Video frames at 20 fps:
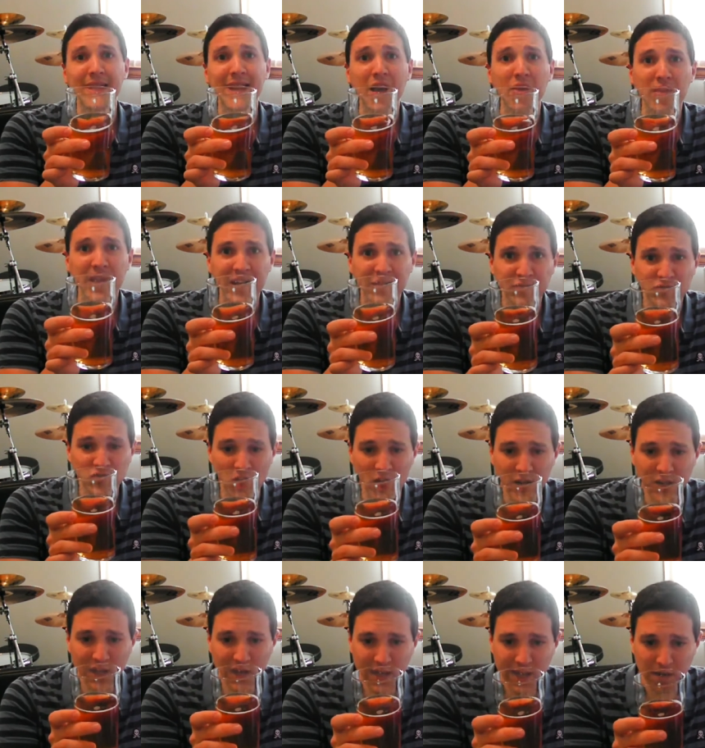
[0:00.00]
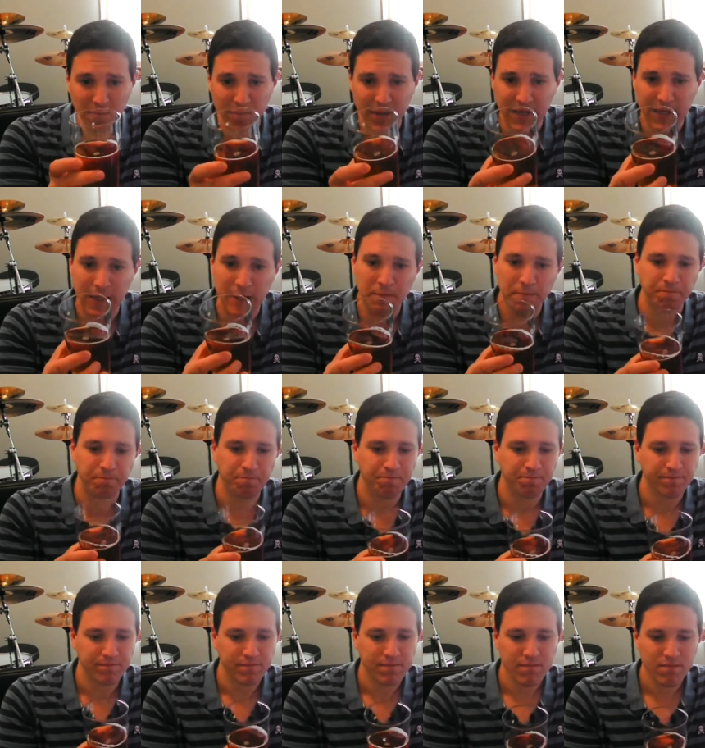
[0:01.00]
Now that I've drank a little bit,
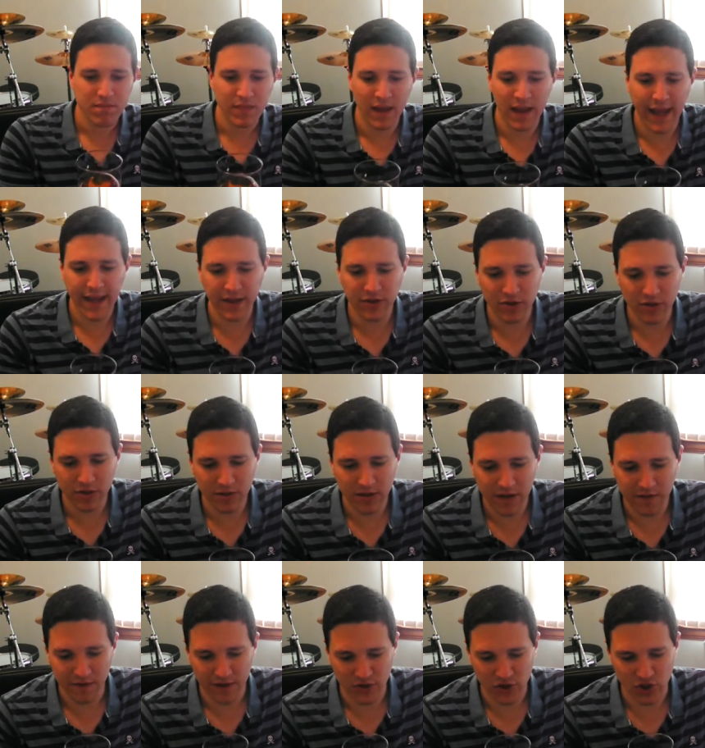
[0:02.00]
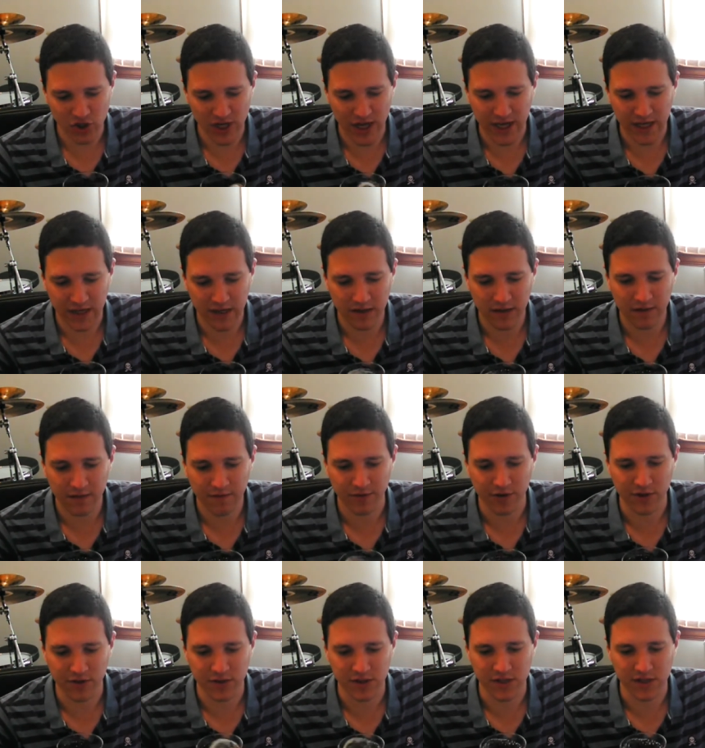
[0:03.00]
I could give it a shake for
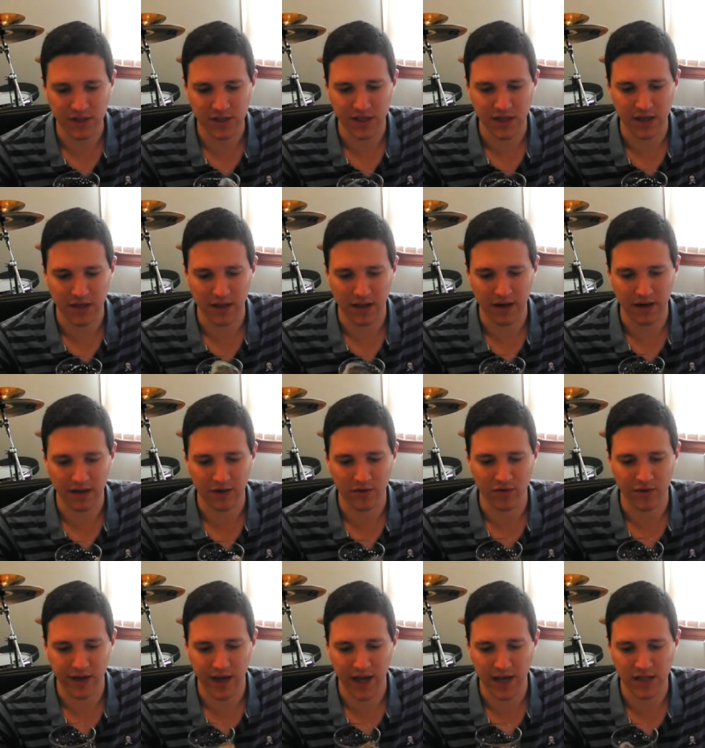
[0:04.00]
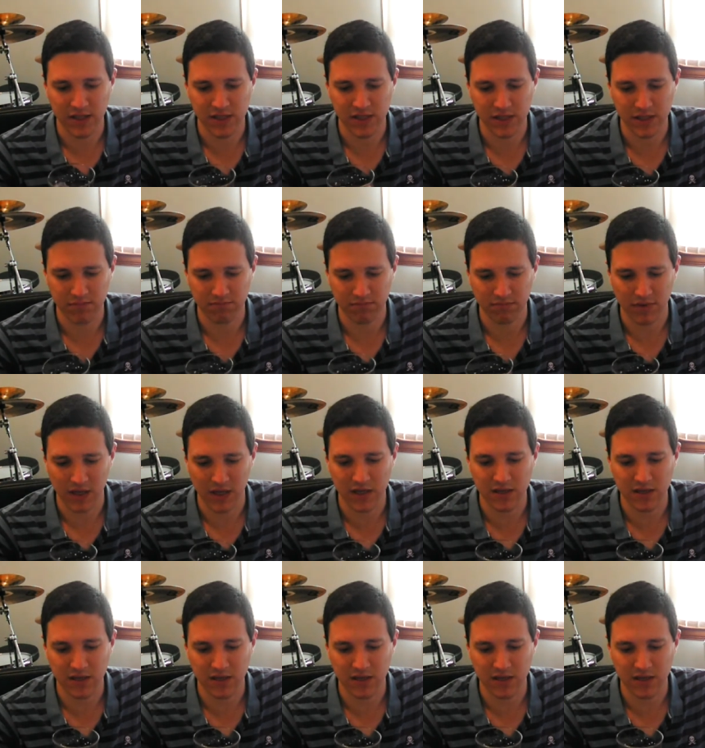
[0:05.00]
you to see that it creates